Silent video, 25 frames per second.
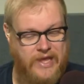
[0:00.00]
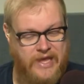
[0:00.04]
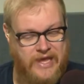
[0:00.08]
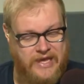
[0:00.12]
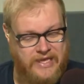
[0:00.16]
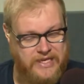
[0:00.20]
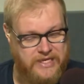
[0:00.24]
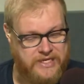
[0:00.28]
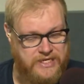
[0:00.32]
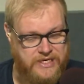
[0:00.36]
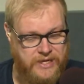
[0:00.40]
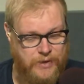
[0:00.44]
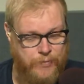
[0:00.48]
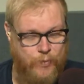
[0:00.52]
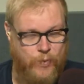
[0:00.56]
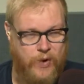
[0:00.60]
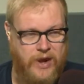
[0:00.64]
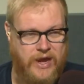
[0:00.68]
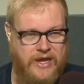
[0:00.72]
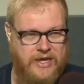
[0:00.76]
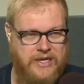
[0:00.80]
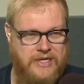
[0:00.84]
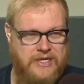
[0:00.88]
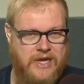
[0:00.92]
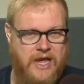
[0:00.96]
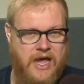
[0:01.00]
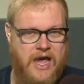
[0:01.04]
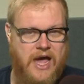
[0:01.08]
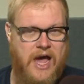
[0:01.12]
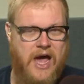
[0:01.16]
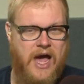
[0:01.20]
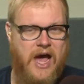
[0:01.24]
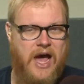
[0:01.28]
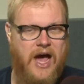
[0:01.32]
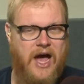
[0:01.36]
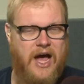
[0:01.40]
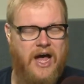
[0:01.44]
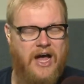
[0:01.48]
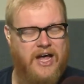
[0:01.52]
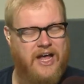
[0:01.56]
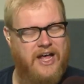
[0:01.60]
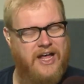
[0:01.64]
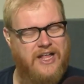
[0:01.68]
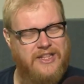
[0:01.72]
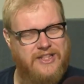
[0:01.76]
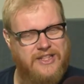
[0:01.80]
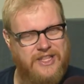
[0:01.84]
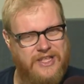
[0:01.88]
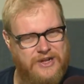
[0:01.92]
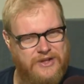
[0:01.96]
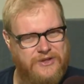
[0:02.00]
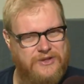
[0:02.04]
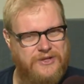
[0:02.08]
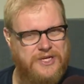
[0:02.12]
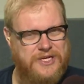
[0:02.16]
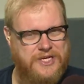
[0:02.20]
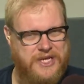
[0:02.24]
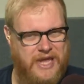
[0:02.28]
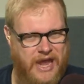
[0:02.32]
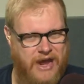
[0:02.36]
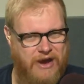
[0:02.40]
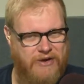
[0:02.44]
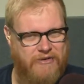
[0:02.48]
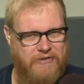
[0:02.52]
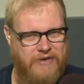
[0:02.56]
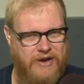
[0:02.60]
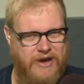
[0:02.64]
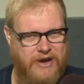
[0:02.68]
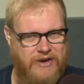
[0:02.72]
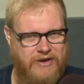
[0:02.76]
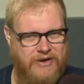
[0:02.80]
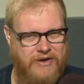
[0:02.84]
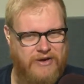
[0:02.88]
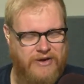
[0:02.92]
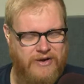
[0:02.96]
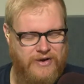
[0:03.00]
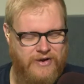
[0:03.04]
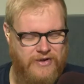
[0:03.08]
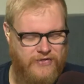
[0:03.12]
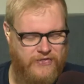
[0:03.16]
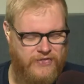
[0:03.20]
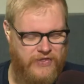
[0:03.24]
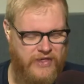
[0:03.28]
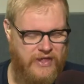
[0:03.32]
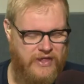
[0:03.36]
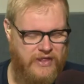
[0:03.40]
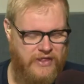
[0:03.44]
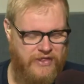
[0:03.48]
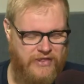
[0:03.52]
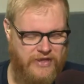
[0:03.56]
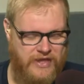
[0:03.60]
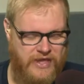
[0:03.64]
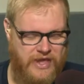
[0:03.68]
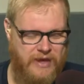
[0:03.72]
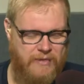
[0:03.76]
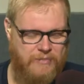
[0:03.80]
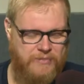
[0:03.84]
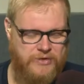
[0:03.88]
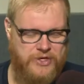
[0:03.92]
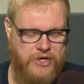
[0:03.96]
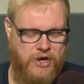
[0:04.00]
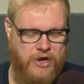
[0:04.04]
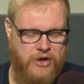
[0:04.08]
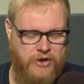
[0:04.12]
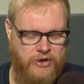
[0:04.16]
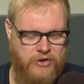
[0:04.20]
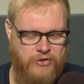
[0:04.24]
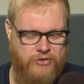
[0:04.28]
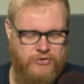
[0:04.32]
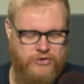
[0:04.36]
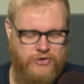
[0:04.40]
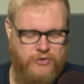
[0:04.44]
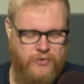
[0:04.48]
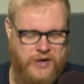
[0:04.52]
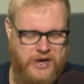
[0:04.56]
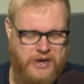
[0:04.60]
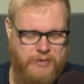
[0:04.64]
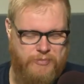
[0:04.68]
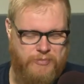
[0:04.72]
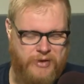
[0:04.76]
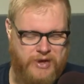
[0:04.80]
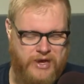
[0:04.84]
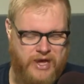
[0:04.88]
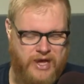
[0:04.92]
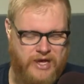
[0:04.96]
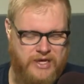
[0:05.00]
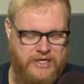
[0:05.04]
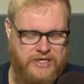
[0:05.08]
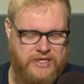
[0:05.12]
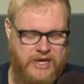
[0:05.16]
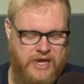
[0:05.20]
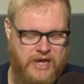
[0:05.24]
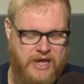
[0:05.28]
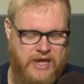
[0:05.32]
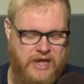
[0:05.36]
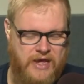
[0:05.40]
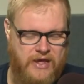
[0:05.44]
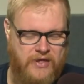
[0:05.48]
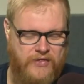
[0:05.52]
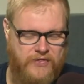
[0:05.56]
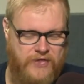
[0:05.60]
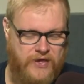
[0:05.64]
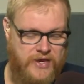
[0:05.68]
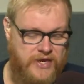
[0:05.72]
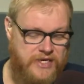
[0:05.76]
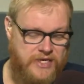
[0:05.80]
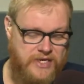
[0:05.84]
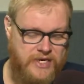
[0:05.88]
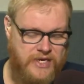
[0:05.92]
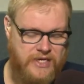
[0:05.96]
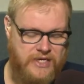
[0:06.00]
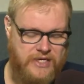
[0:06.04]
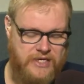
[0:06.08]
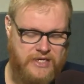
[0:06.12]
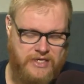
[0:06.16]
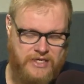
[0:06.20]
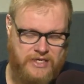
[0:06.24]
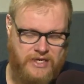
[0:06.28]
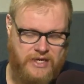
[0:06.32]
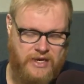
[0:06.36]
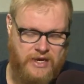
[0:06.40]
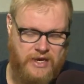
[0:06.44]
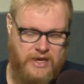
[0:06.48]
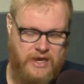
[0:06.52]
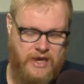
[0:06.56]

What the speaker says: in some ways a little scarier than the Kim Jong-un tweet, because this is